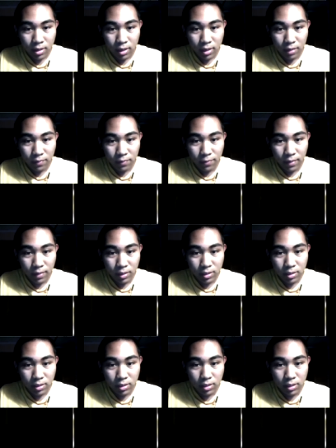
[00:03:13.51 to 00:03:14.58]
I can feel
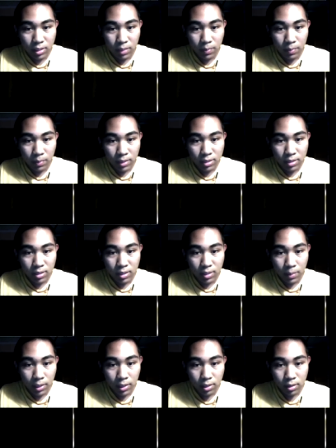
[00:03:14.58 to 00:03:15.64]
it deep in my
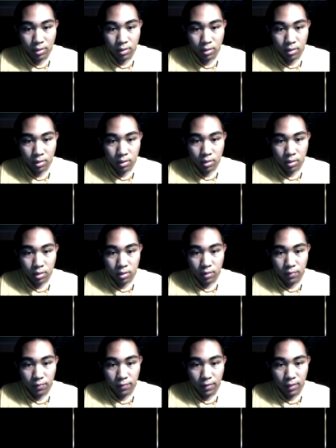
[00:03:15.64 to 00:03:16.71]
stomach. I
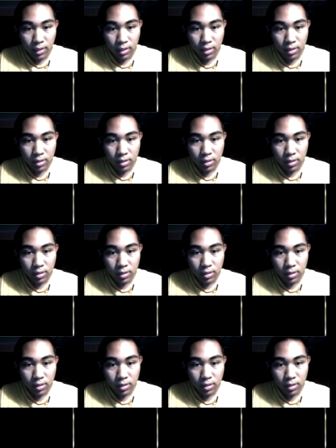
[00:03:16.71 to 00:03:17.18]
could feel it.